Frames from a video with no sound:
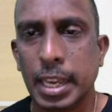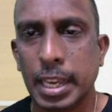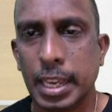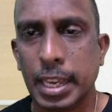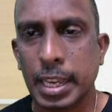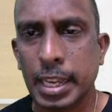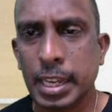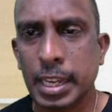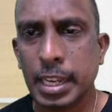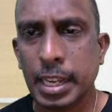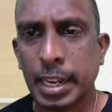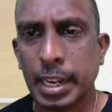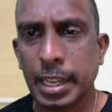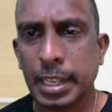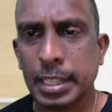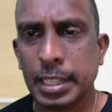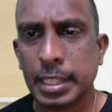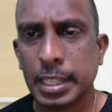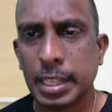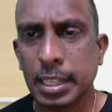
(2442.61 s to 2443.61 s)

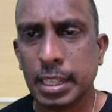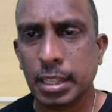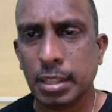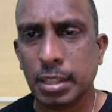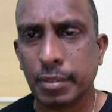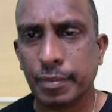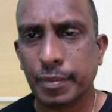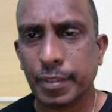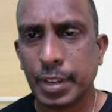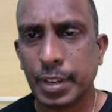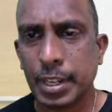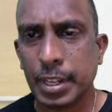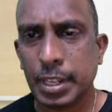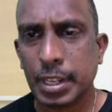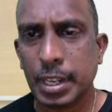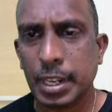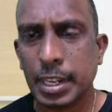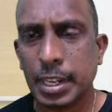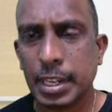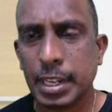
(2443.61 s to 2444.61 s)
increasing the
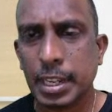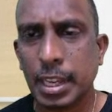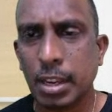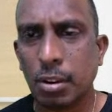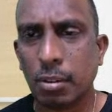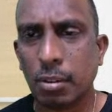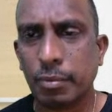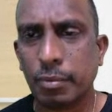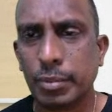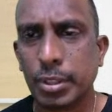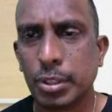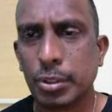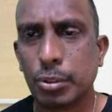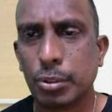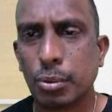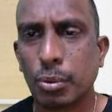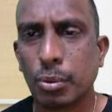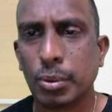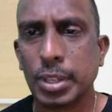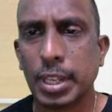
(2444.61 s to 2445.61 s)
fertility of the
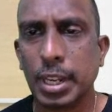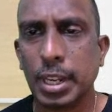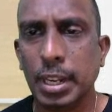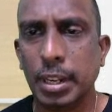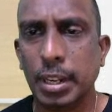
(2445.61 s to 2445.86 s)
soil.